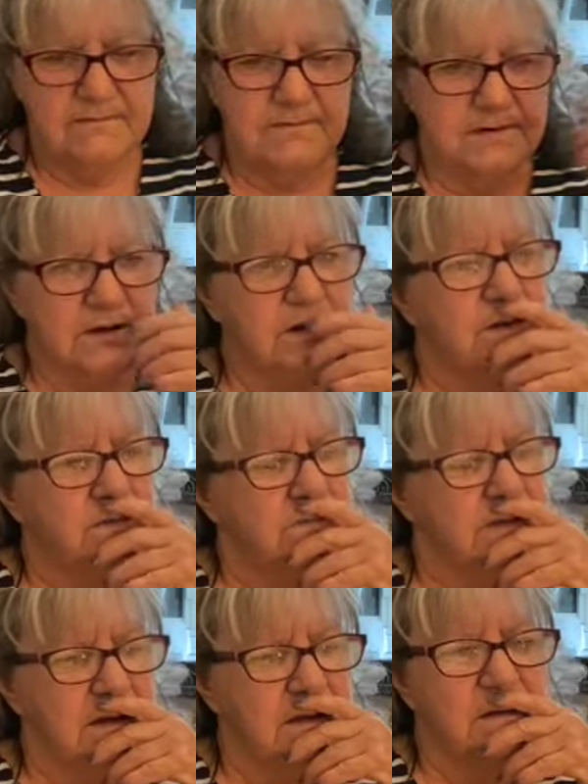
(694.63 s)
you know,
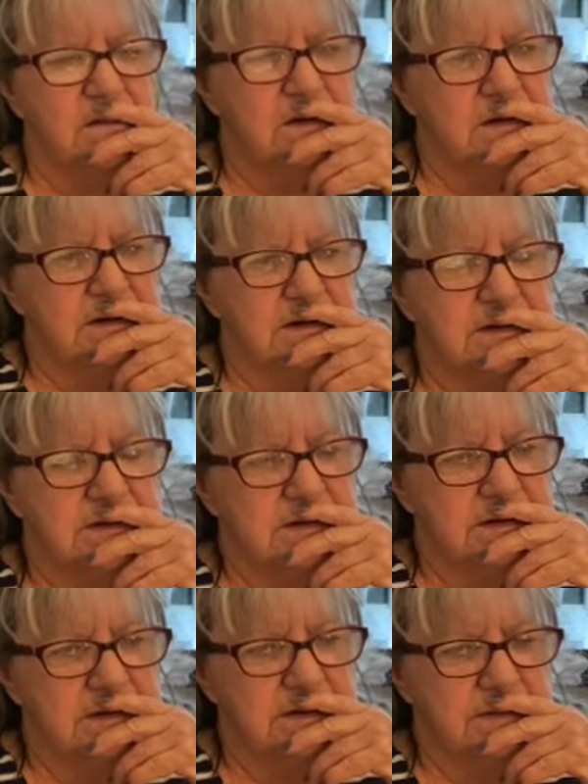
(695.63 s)
they all got it,
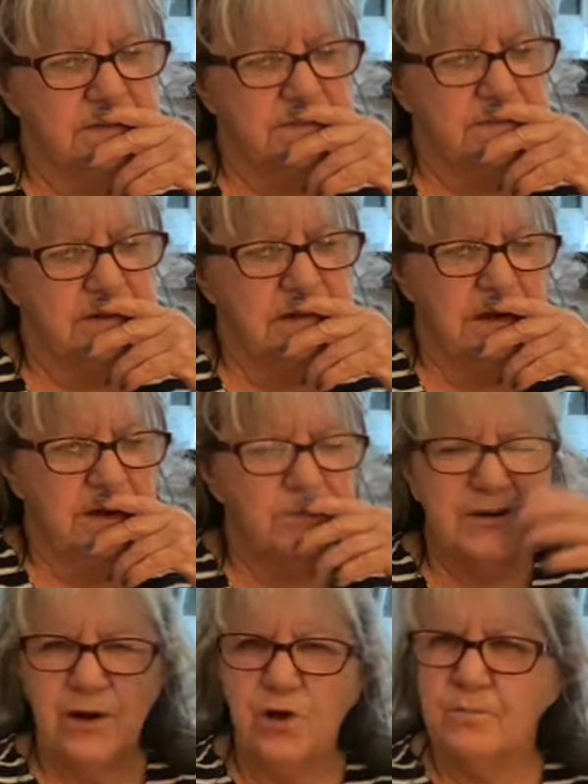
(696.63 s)
um,
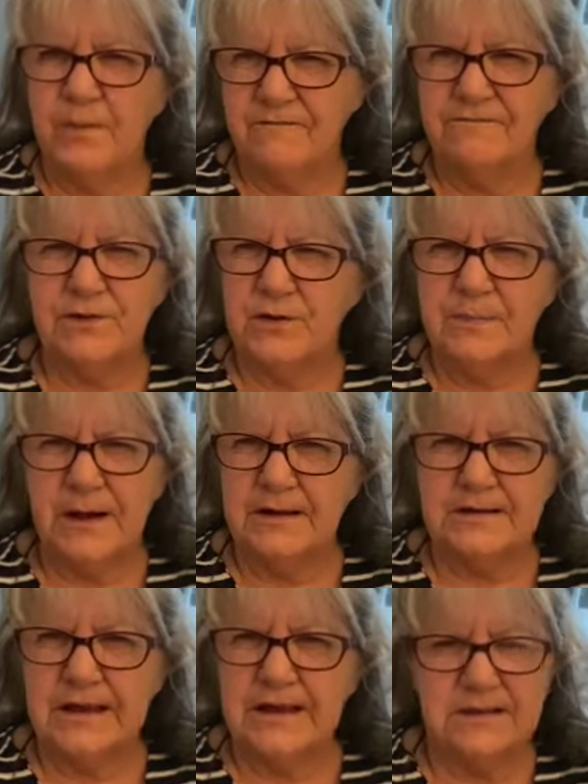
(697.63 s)
but all very
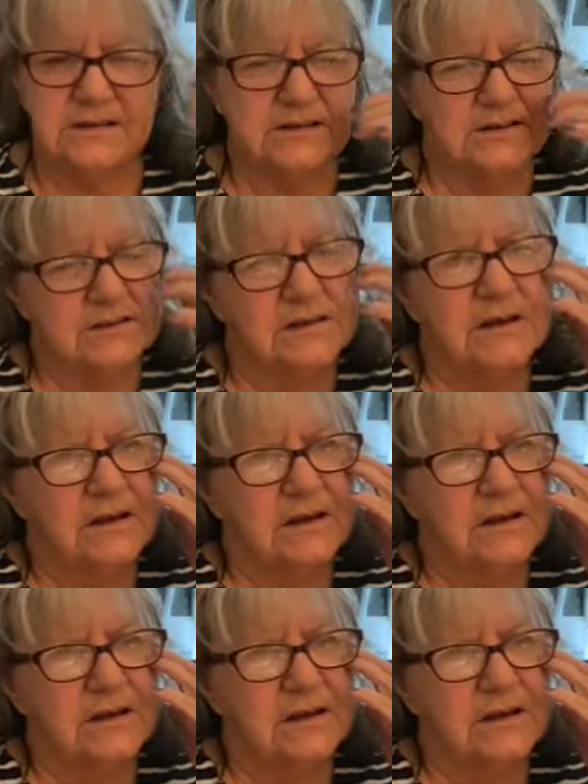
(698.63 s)
mild cases.